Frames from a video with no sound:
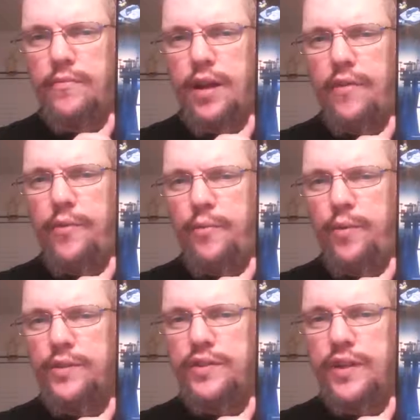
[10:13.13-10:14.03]
Everyone
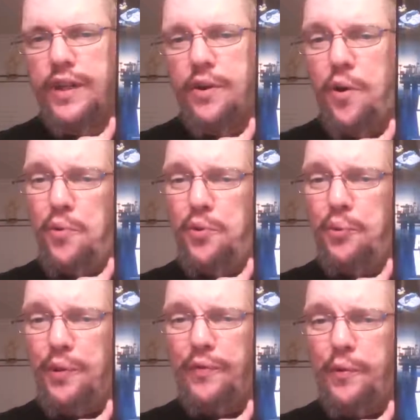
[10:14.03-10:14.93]
wants to say, oh, the
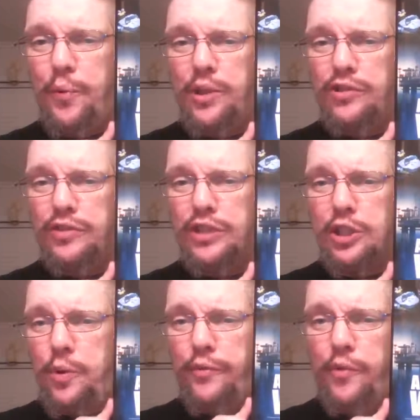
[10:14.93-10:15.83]
Wolf of Wall Street,
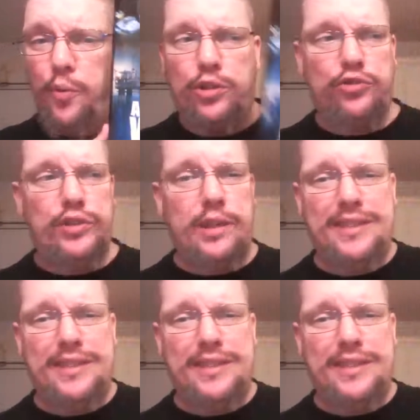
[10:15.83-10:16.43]
the Wolf of Wall Street.